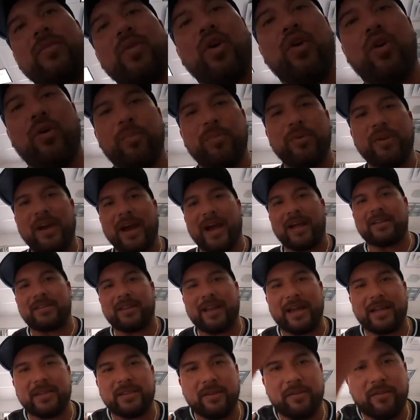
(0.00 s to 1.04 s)
Hope you guys
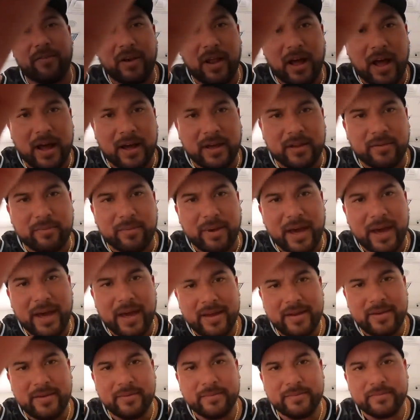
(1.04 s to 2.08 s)
like the vlogs,
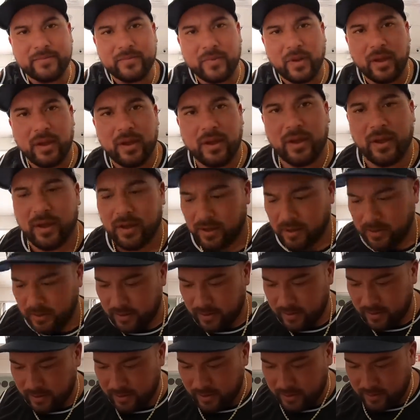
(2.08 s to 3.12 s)
man.
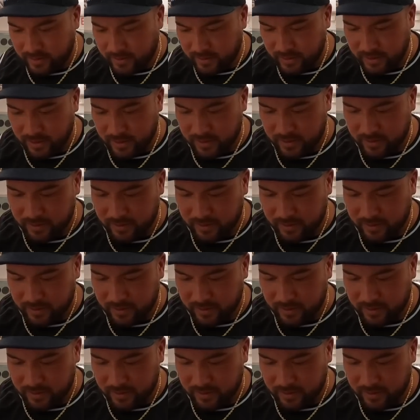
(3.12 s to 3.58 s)
Let's see.